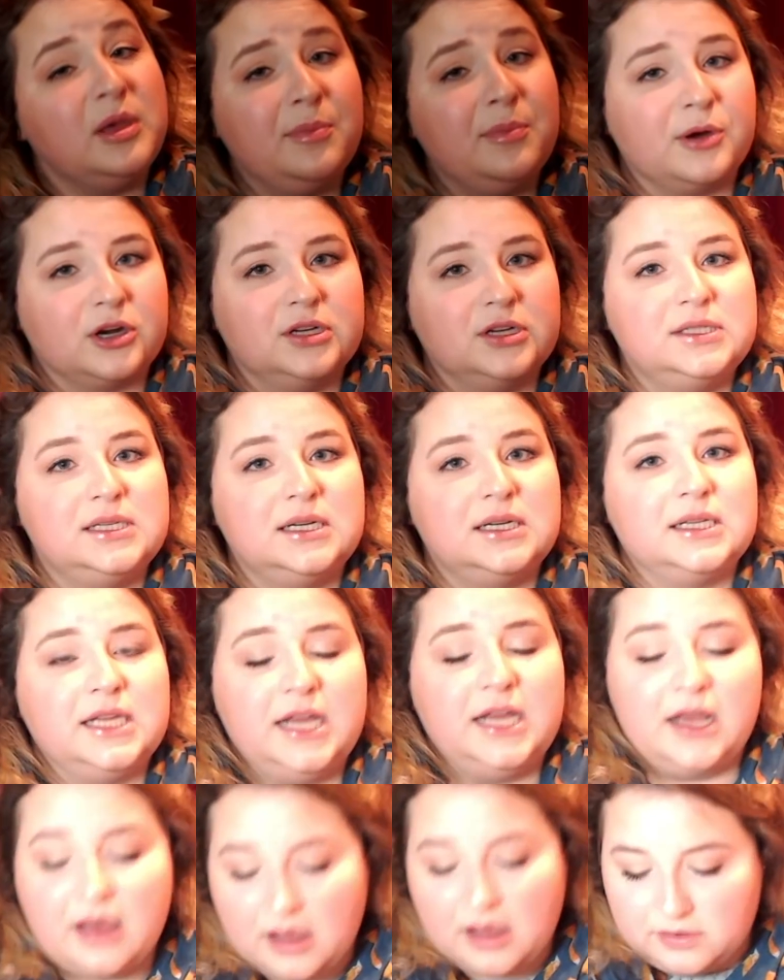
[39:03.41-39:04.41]

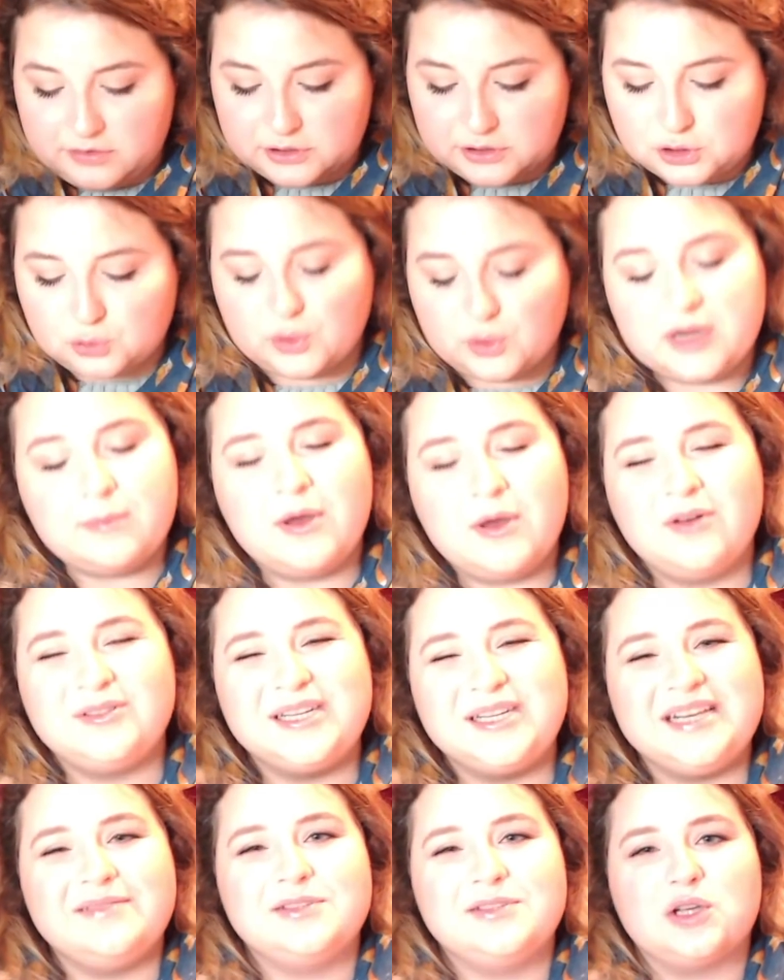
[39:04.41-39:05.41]
personally, the tree
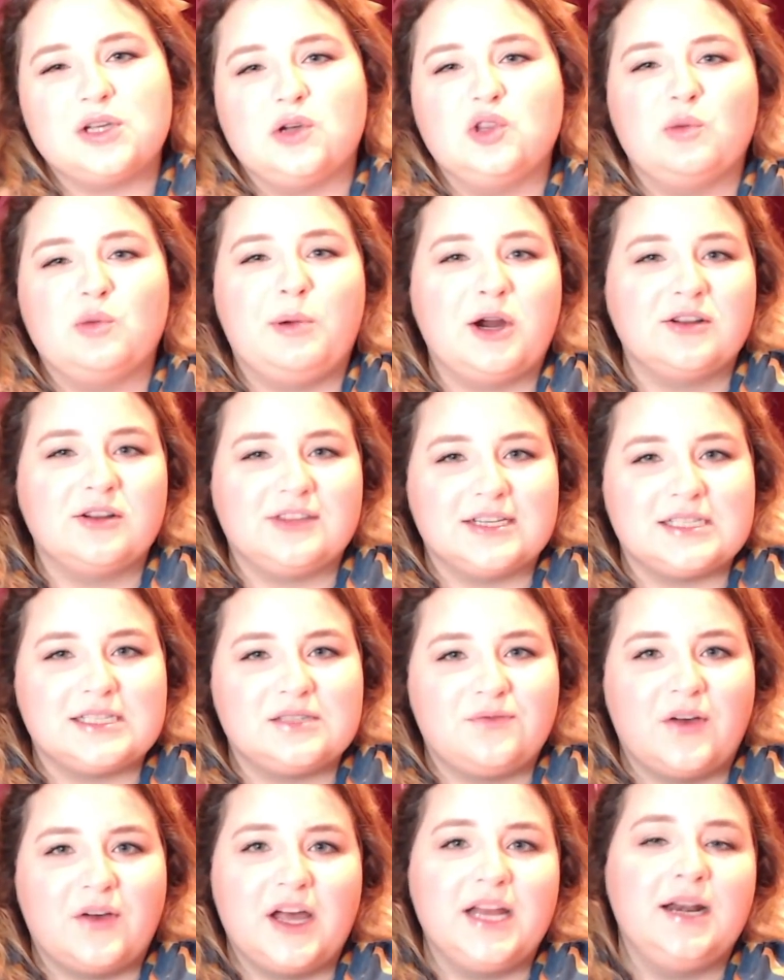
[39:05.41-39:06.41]
motifs are the part that's
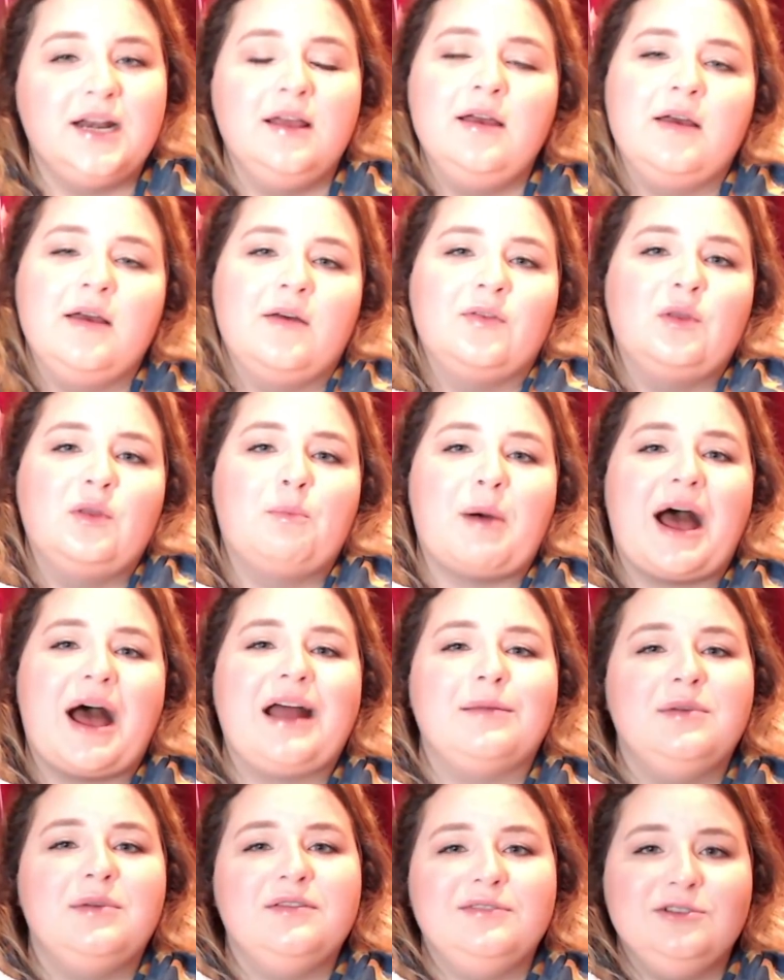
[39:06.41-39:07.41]
fun. The bottom
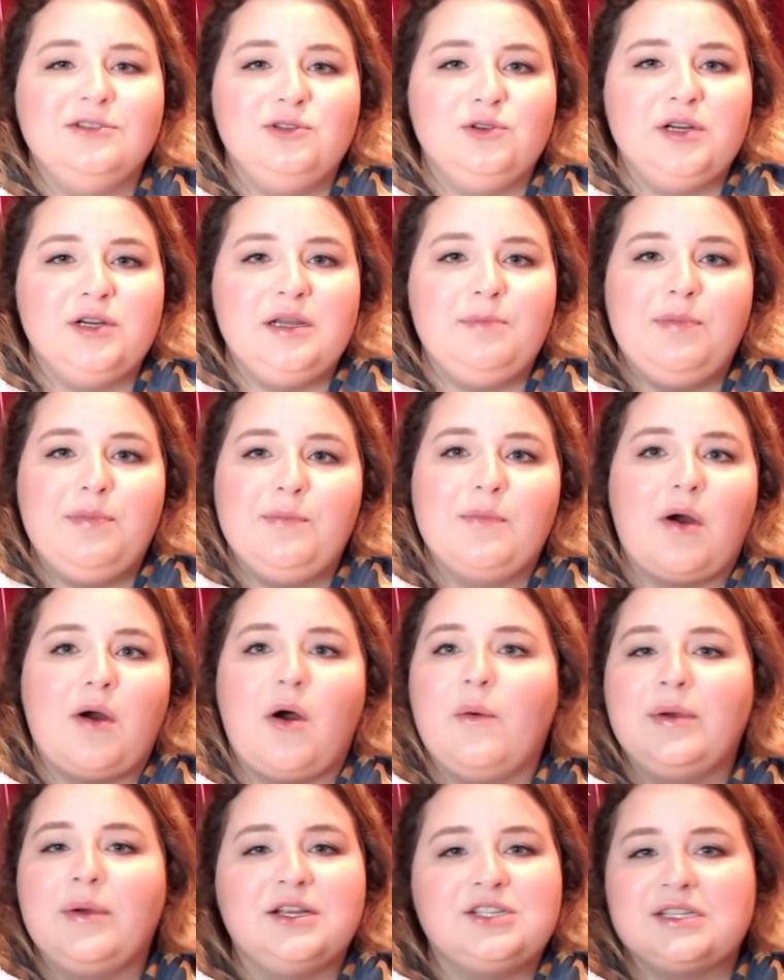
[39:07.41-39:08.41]
of the tree
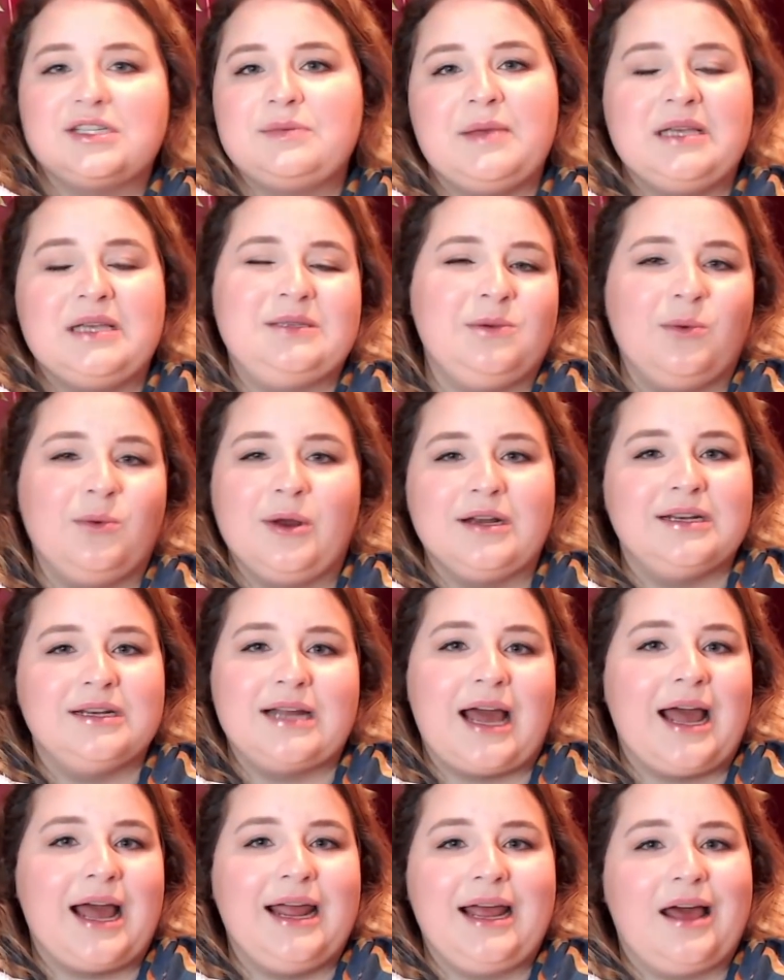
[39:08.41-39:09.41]
always just makes me want to
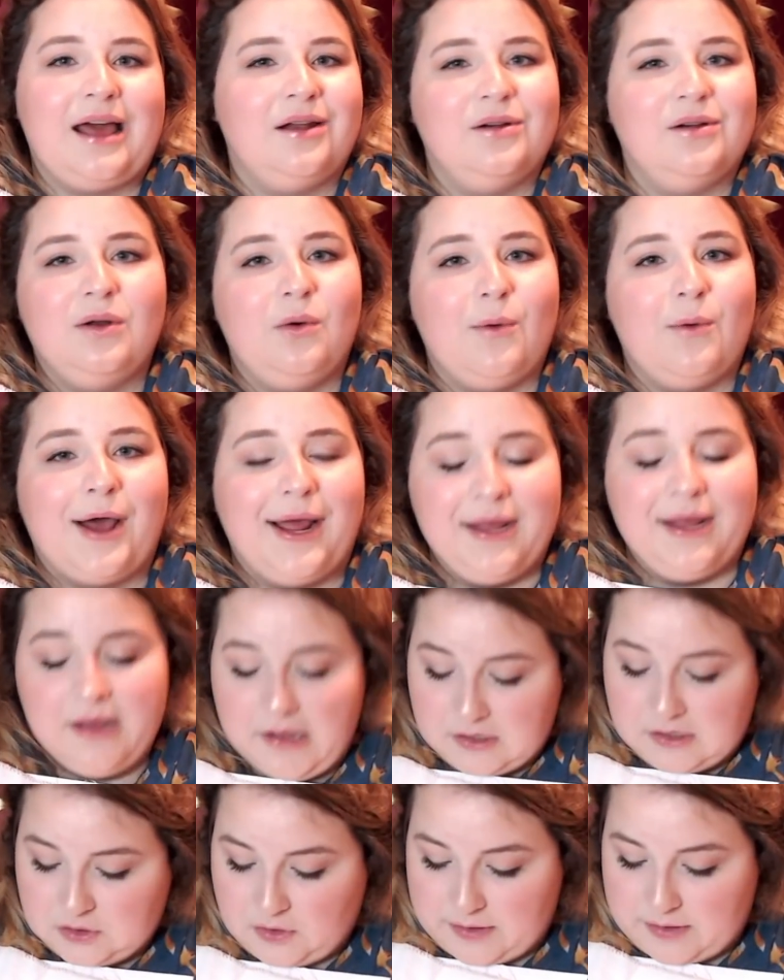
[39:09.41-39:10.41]
die. I don't know why.
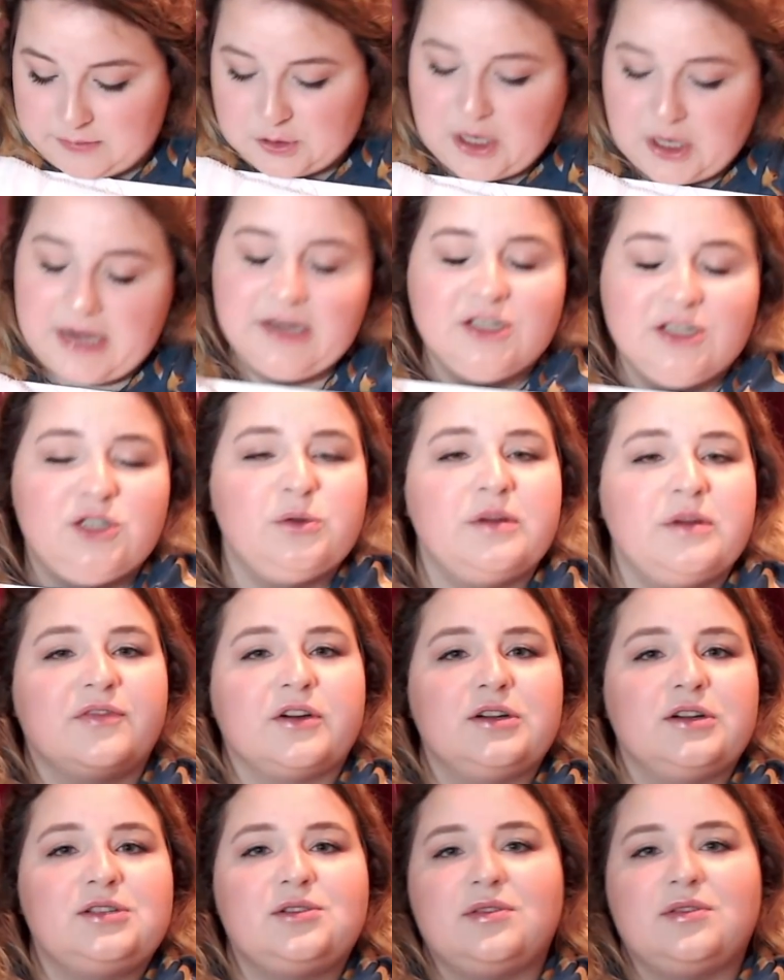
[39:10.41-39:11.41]
So I'm trying to do it
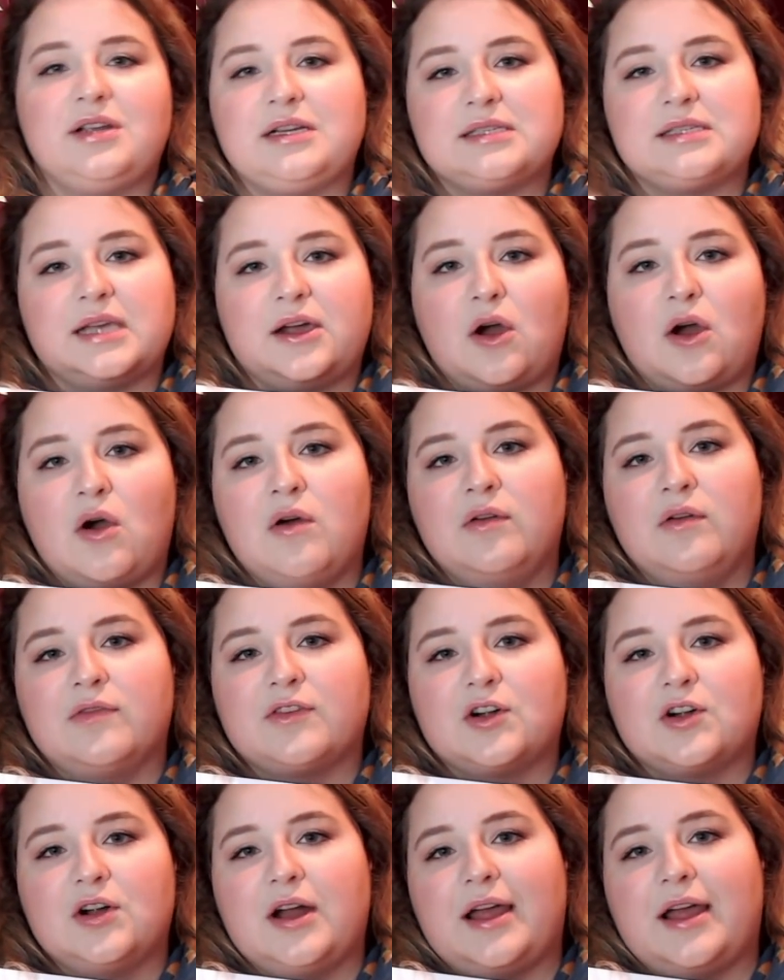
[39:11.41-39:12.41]
first so that it's like
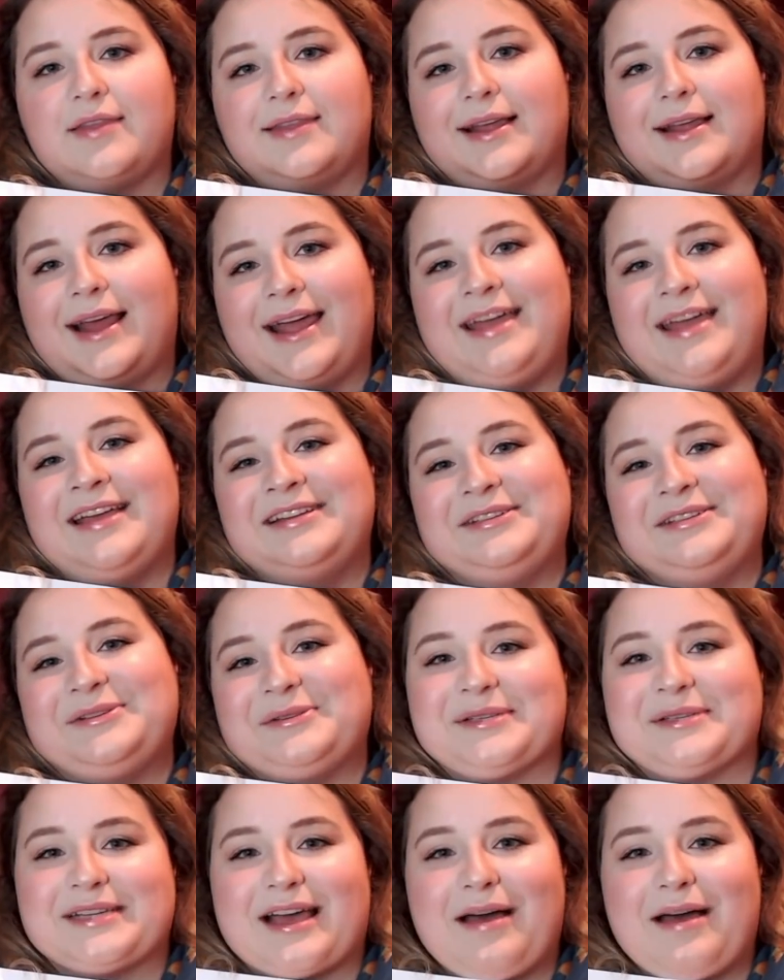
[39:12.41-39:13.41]
over, and then I can do
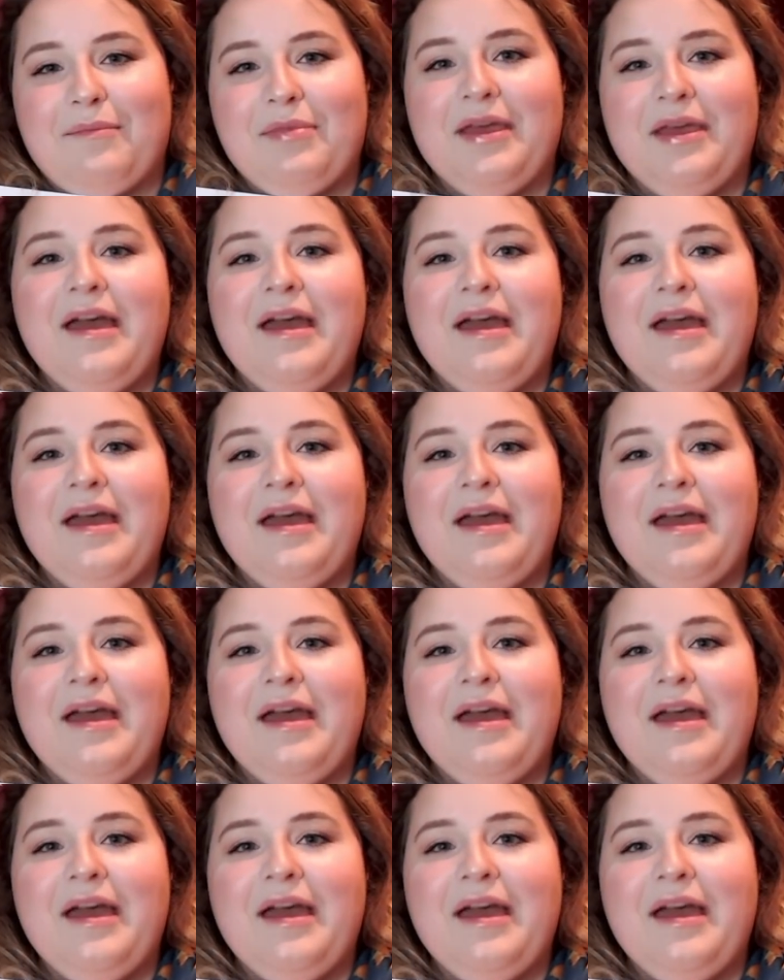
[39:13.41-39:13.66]
the top.